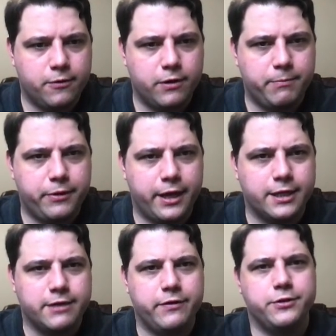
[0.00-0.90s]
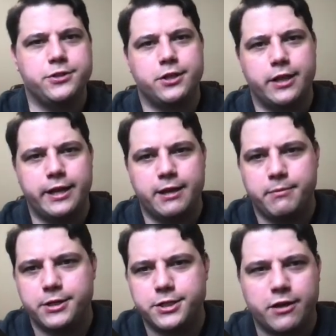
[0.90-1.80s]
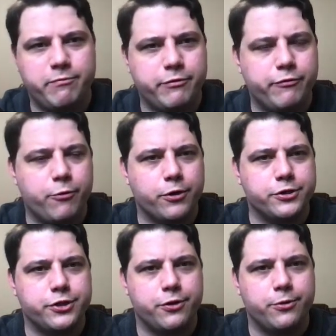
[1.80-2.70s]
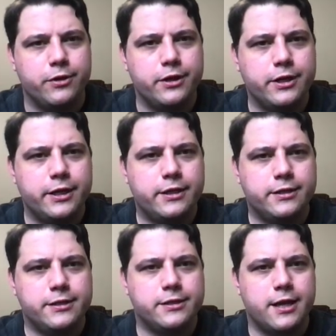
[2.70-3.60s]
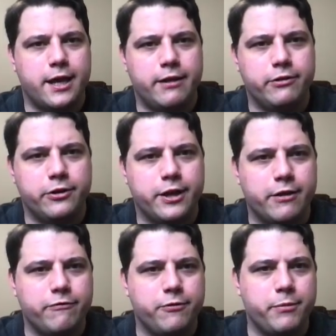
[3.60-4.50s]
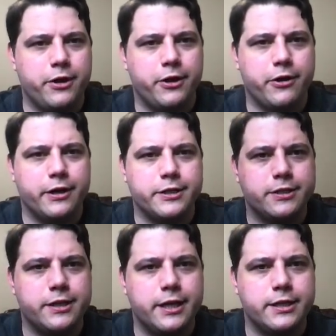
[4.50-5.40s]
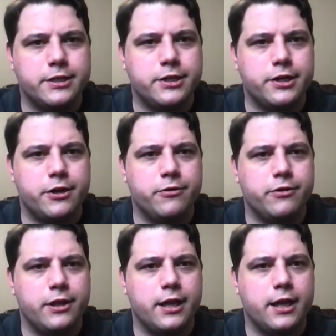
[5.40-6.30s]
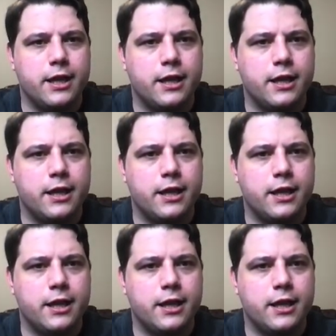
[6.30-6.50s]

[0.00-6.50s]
web page. I've used Selenium and stuff before, so this is kind of looking familiar. I just need to know the